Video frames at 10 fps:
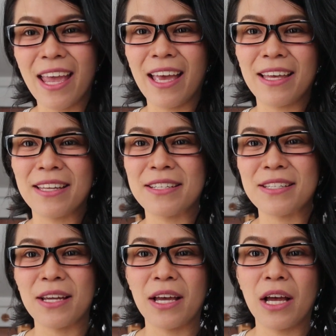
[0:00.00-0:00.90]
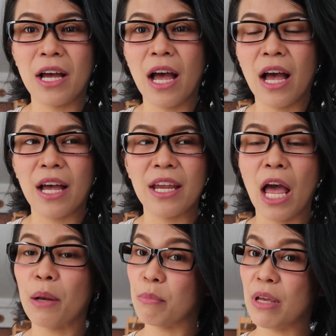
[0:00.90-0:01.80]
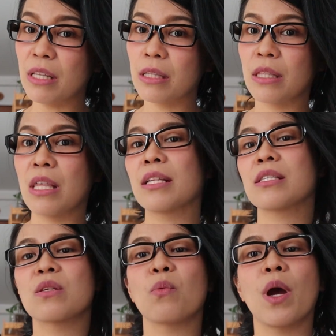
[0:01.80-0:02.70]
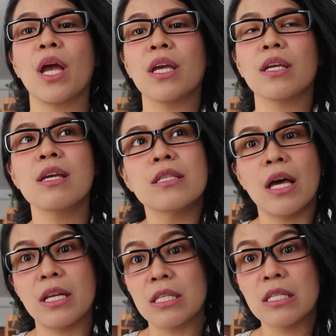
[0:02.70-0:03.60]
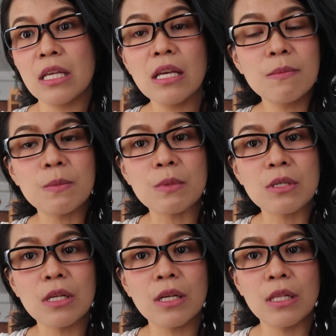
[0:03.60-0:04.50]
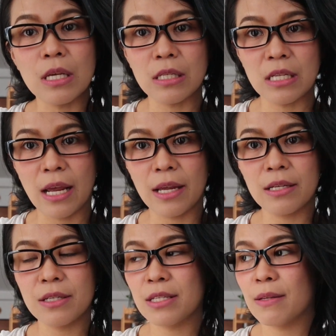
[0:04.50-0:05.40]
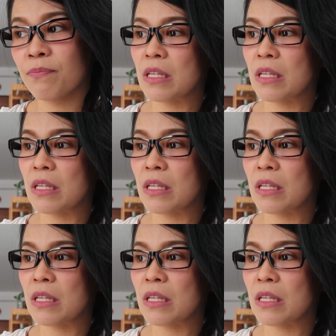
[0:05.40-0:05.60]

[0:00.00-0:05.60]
and I admit that that's the way that it seems these days.